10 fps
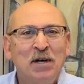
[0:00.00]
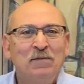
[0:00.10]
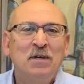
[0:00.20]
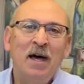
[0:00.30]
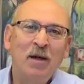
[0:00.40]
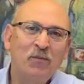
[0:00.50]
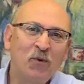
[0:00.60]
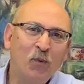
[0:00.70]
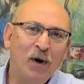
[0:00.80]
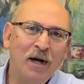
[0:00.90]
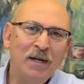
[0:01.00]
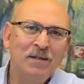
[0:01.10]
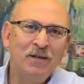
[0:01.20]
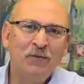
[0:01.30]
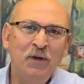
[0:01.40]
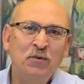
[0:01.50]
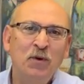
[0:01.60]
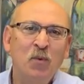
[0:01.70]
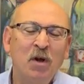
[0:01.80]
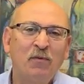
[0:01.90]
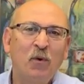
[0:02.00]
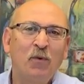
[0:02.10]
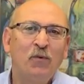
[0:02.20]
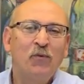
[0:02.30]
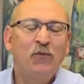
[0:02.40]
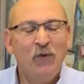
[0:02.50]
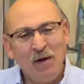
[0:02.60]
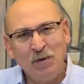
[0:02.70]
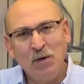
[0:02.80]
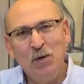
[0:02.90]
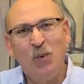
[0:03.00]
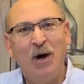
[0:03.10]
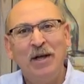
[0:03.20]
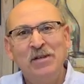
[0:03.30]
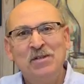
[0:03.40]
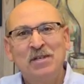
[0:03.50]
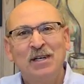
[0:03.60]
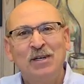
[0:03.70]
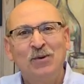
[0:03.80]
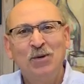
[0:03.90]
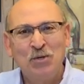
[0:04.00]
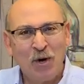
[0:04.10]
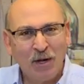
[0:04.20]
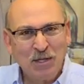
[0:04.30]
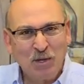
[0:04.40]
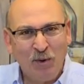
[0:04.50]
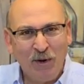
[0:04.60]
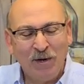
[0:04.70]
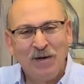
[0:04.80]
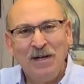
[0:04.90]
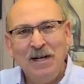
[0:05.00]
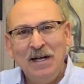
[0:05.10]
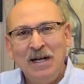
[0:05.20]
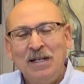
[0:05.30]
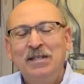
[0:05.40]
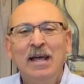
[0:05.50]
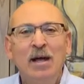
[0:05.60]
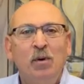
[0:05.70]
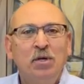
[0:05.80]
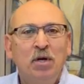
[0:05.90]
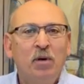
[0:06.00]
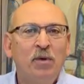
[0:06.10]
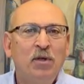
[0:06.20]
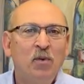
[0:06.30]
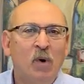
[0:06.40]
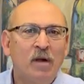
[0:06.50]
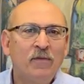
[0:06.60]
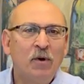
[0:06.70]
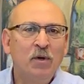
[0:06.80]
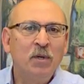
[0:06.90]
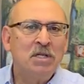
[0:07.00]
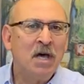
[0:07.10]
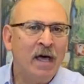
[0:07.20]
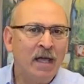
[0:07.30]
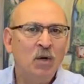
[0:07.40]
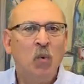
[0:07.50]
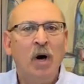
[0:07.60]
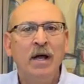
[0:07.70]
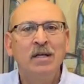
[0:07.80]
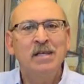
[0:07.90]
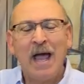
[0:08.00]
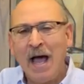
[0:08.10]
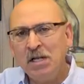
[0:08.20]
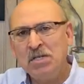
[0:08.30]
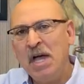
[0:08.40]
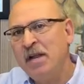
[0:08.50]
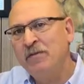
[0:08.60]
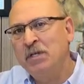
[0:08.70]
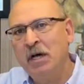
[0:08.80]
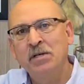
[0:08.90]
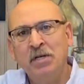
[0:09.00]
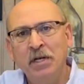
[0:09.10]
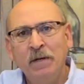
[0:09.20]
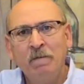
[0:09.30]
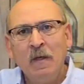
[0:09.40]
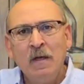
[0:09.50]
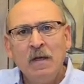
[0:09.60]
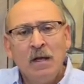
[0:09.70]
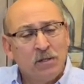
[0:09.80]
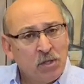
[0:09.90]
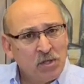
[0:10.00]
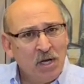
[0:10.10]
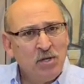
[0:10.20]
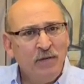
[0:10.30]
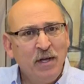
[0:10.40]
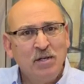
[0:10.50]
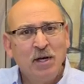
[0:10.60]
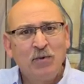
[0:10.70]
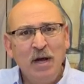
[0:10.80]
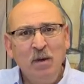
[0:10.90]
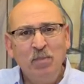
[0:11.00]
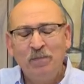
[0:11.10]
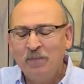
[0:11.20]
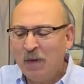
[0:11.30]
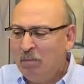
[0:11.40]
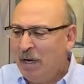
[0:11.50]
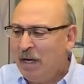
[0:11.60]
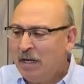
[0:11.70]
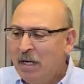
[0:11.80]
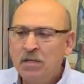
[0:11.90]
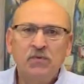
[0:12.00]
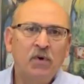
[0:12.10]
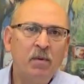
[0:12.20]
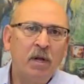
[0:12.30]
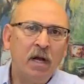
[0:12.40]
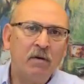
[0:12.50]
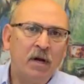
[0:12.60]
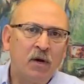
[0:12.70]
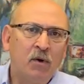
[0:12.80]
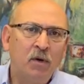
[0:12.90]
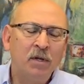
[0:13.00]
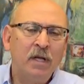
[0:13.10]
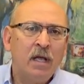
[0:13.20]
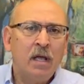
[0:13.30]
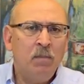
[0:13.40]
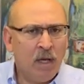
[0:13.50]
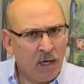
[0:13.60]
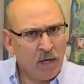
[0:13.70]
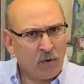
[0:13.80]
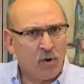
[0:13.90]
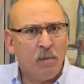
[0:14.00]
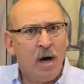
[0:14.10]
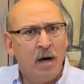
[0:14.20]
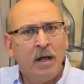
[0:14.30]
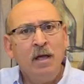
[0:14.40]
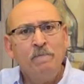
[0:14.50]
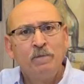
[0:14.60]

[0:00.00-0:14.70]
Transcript: of Time for Wine, featuring one of our favorite new wines on Charlie's Corner. Today, I want to share with you one of our new Italian wines outside of Tuscany. It's a Sangiovese grape, but it's from an area called Emilia Romagna.